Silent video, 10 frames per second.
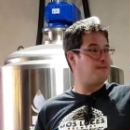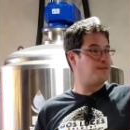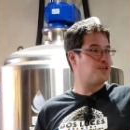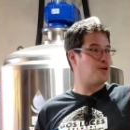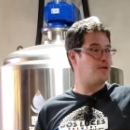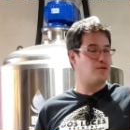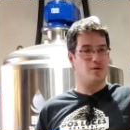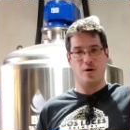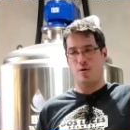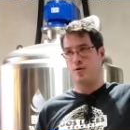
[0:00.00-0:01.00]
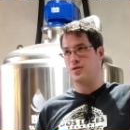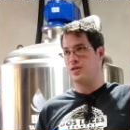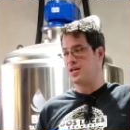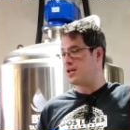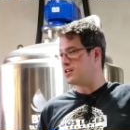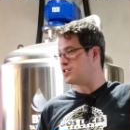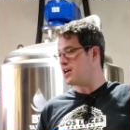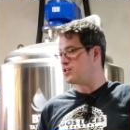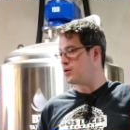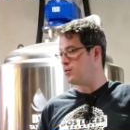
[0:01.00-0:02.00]
So the heat
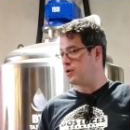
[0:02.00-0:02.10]
exchanger